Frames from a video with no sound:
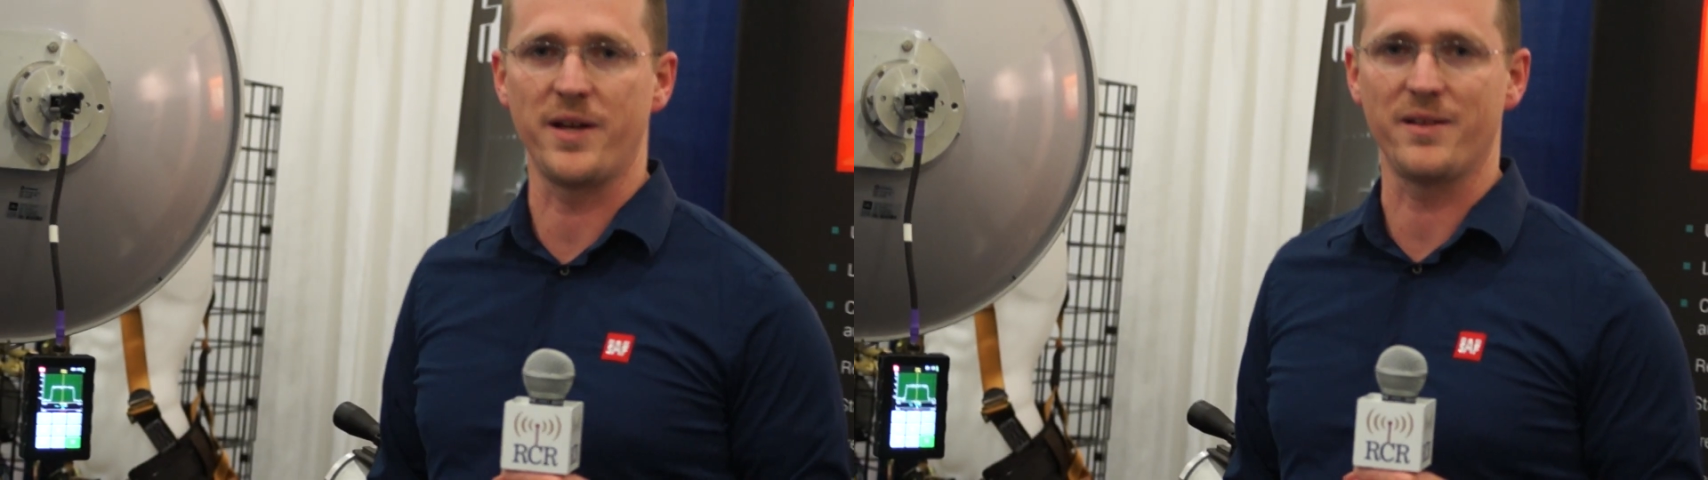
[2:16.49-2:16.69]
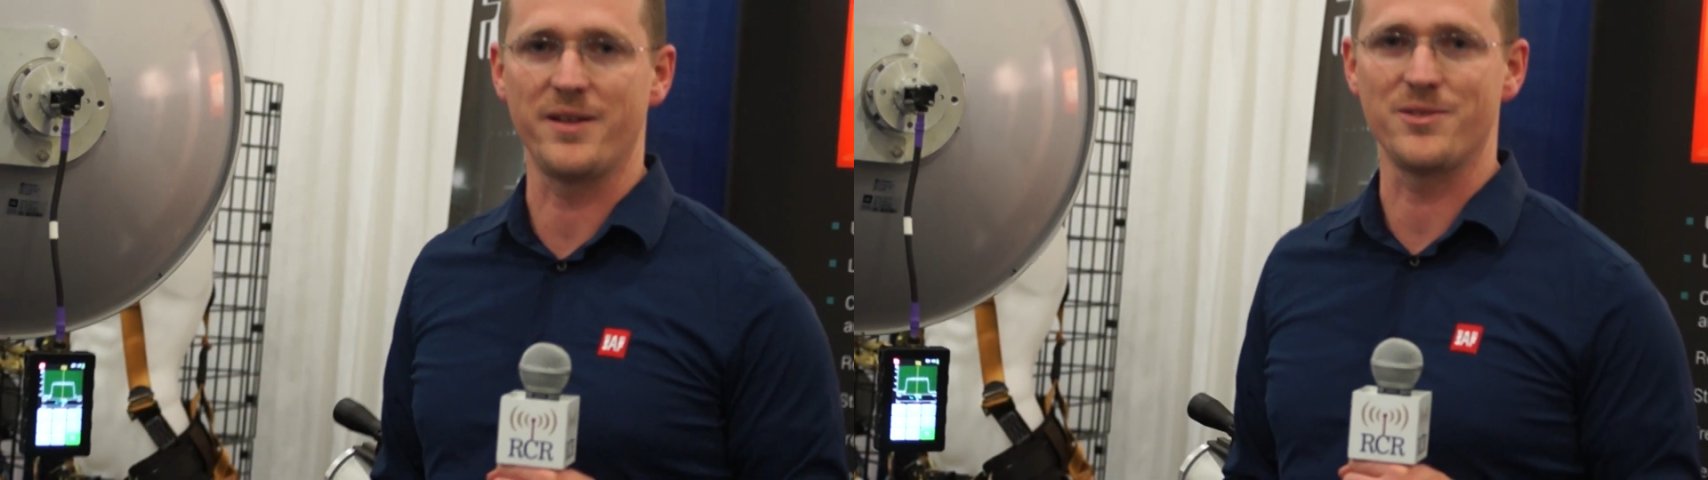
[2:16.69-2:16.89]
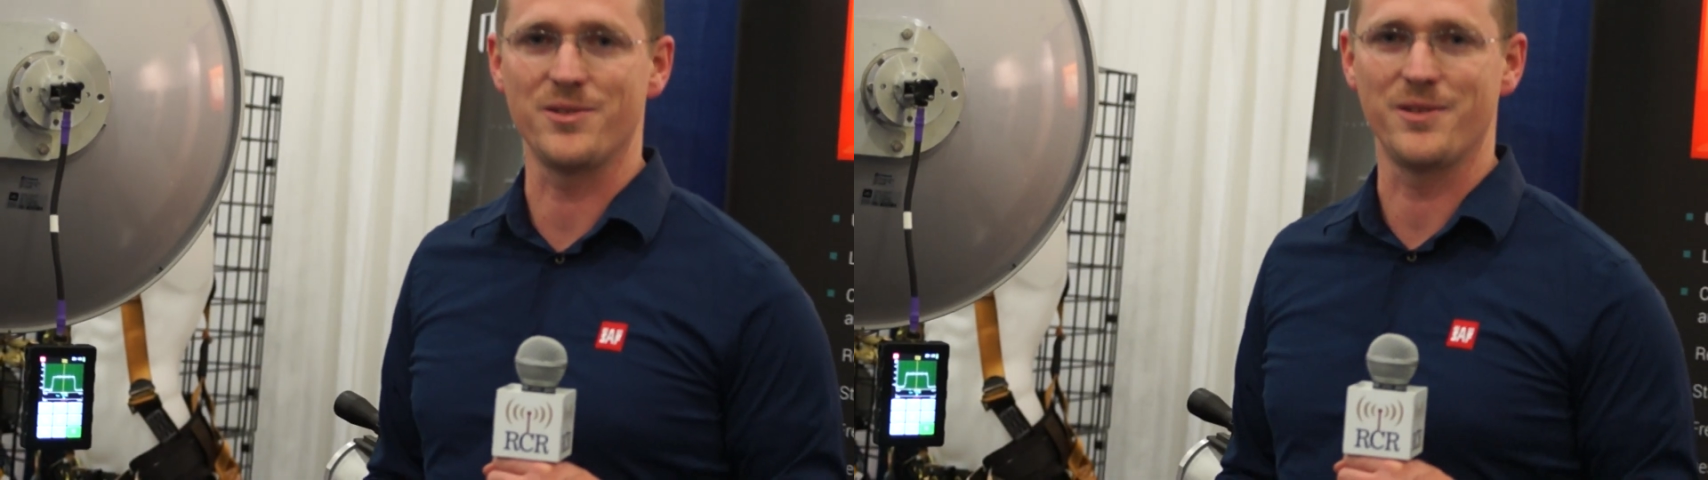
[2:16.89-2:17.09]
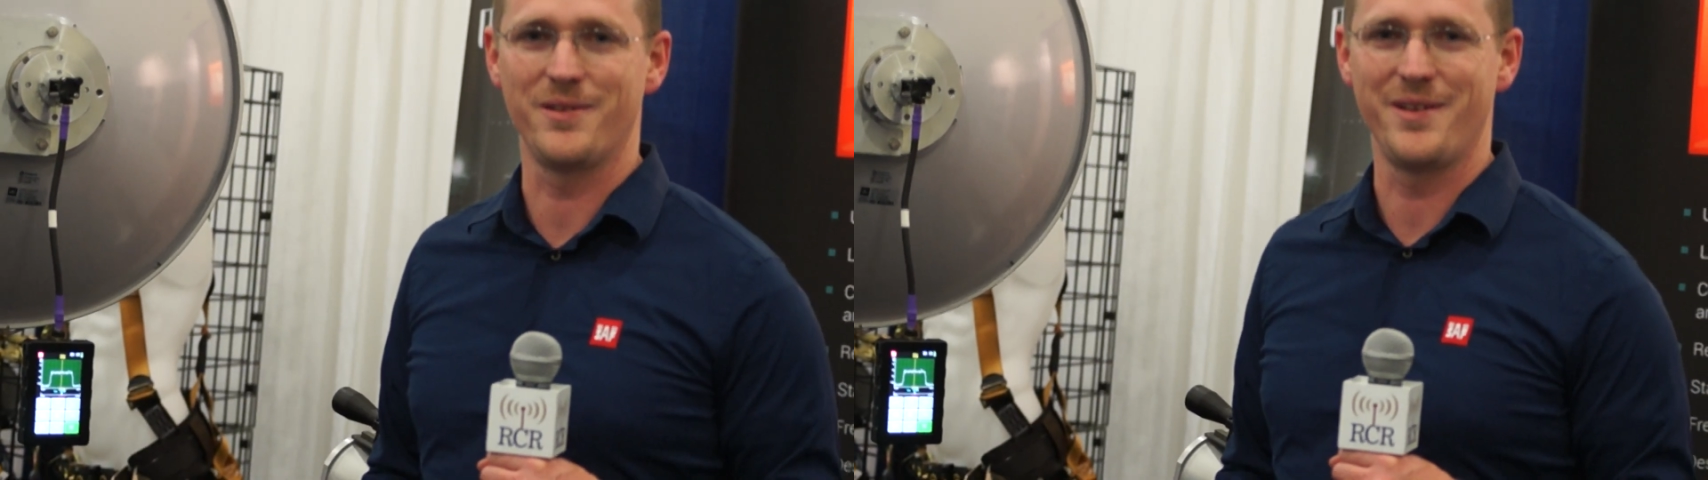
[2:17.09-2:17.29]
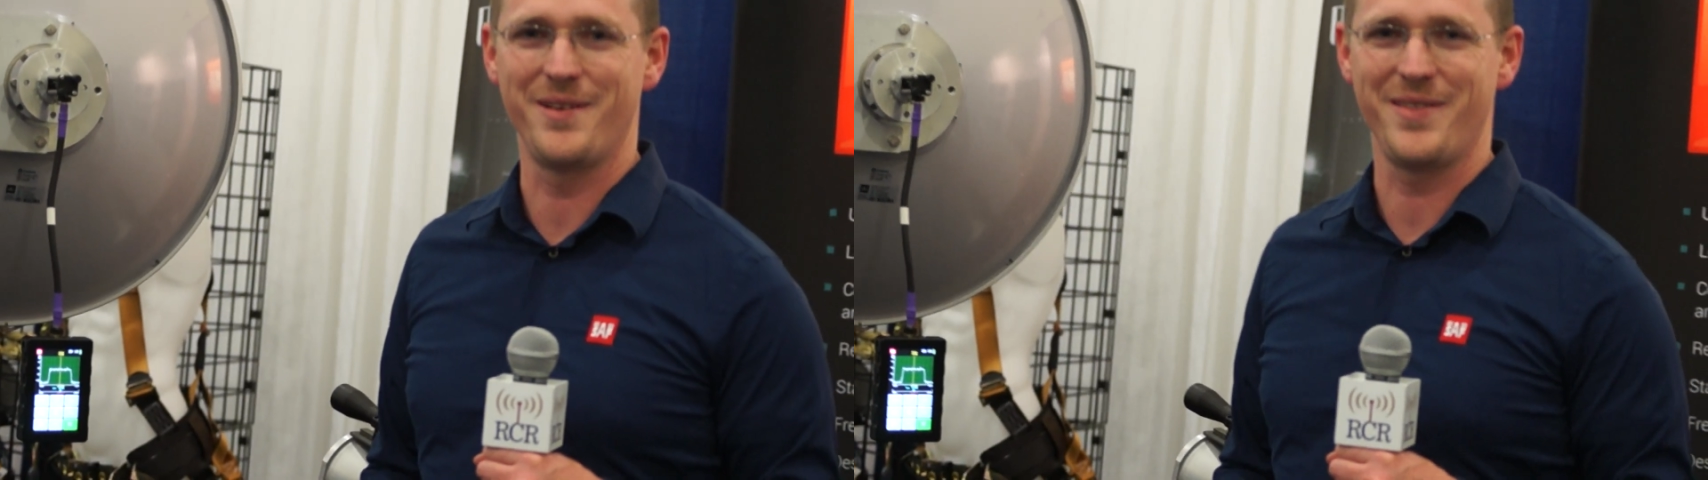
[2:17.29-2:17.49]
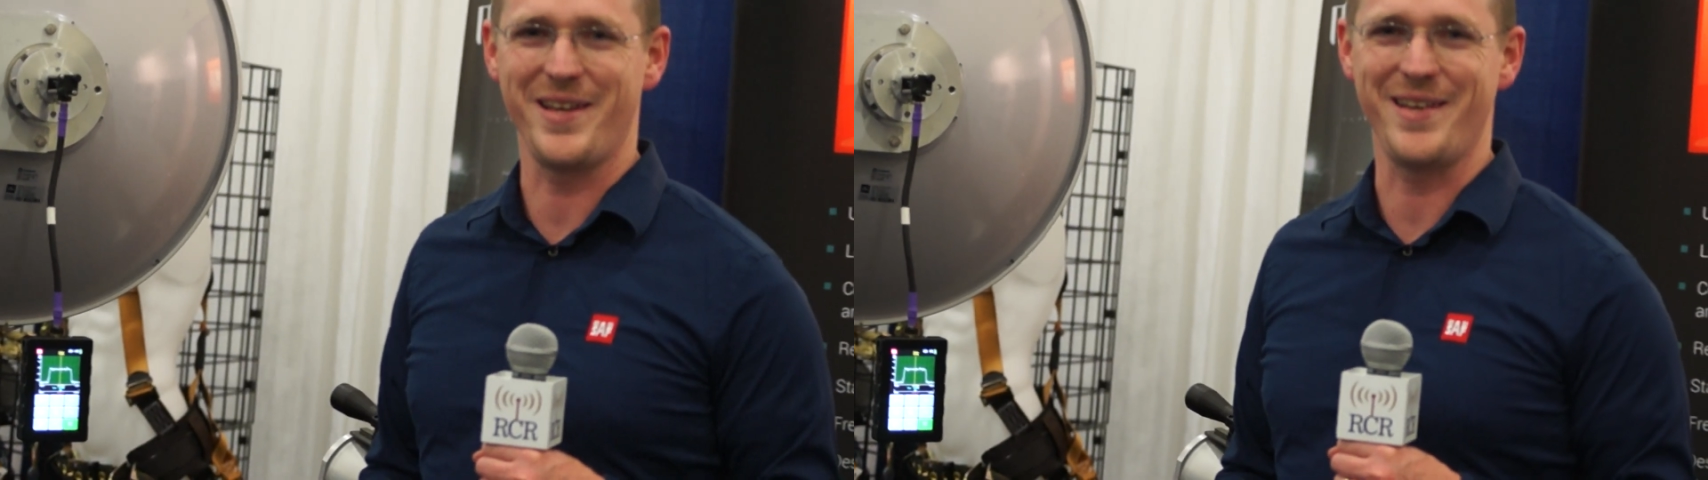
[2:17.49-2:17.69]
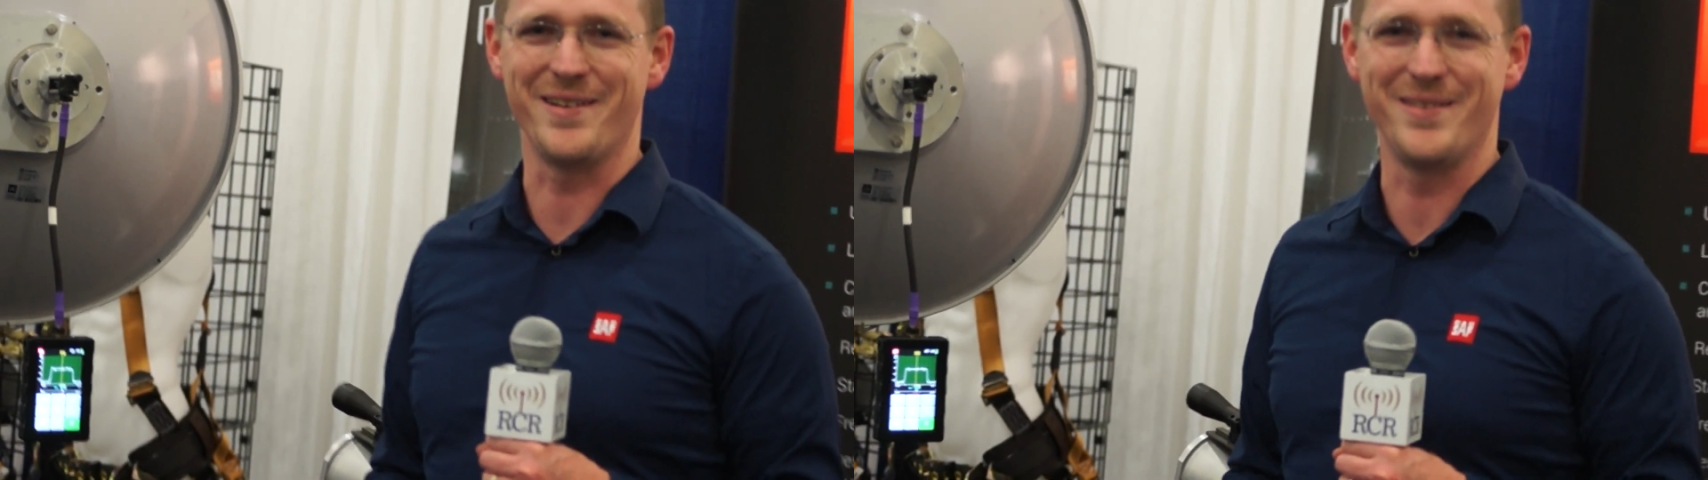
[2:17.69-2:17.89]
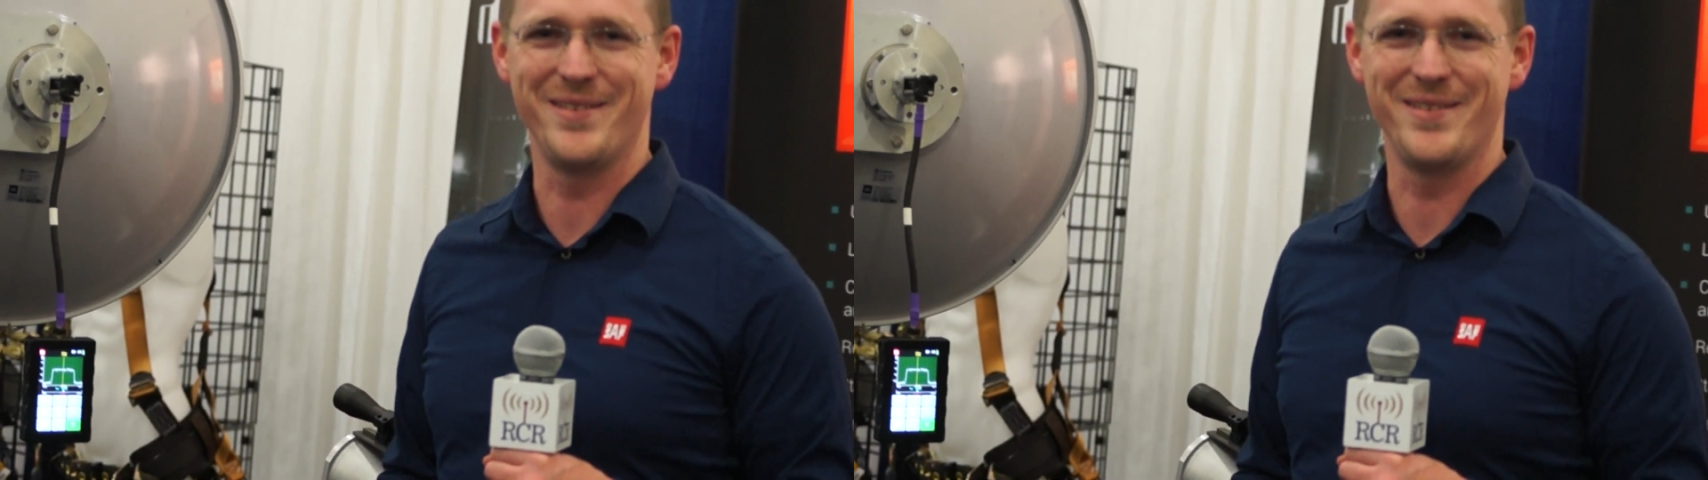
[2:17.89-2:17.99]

analyzer. Thank you.